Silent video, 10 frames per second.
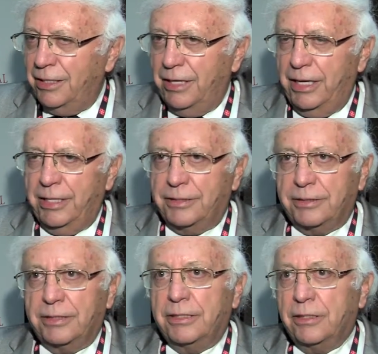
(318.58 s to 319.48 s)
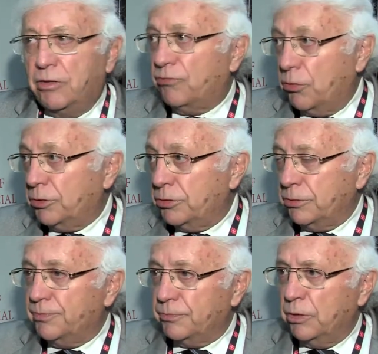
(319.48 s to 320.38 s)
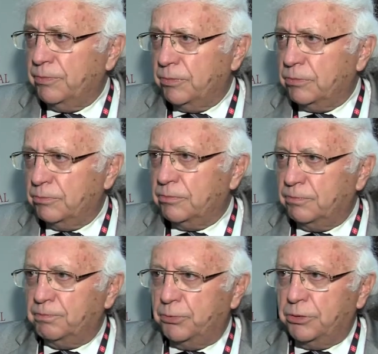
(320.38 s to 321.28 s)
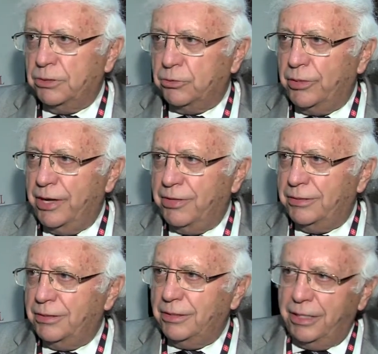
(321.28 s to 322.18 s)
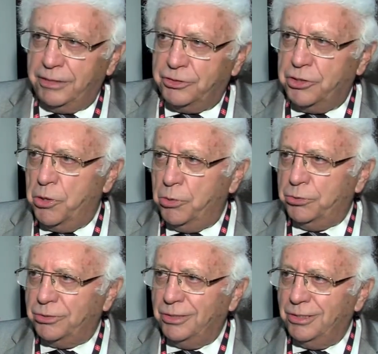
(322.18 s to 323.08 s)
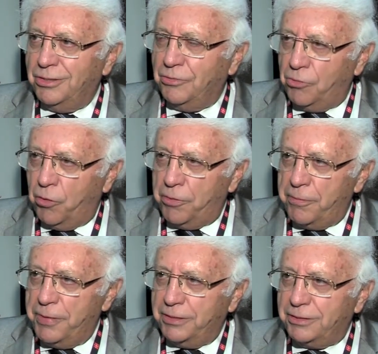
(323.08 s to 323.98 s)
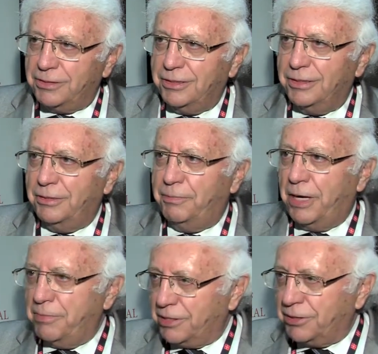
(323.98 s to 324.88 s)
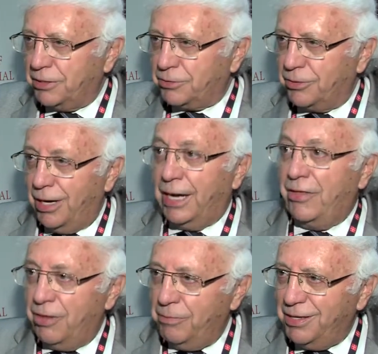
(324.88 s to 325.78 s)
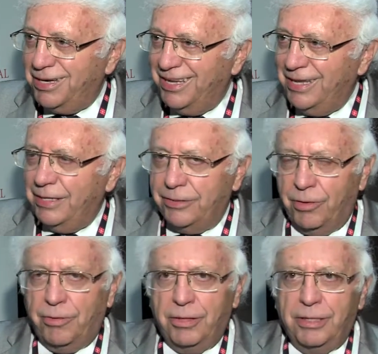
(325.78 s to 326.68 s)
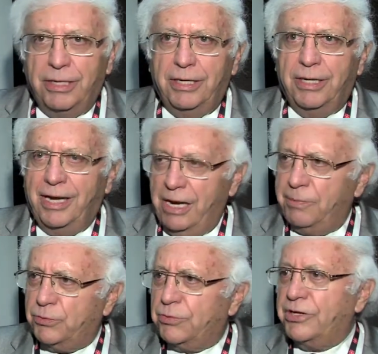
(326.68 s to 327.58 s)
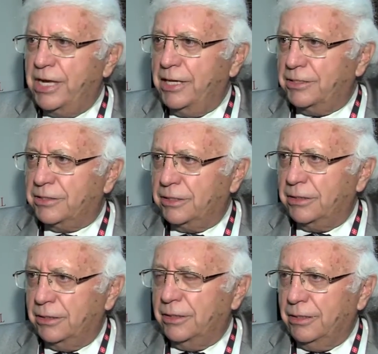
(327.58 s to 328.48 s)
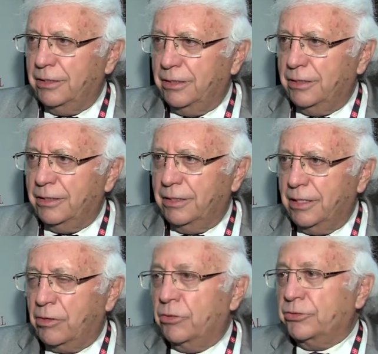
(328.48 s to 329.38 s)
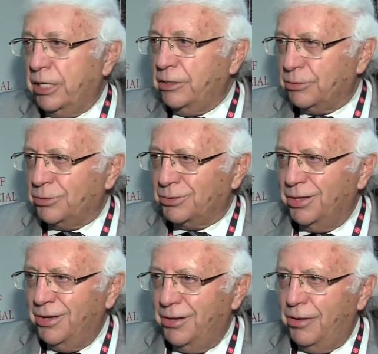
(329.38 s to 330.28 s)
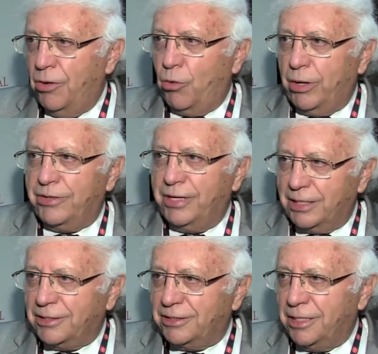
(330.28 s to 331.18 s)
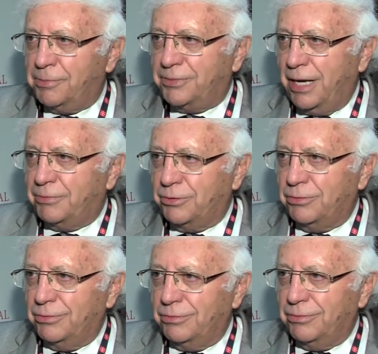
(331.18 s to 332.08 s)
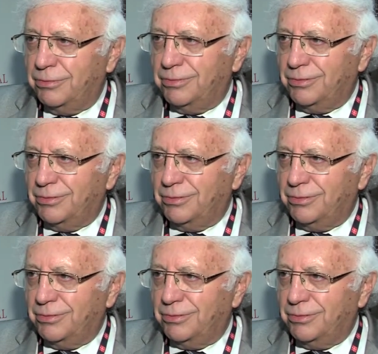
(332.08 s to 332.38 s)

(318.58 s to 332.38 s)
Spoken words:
and of course, no, putting together NGOs, governments, private sector, academic, no, help to create a consensus of what the next steps have to do.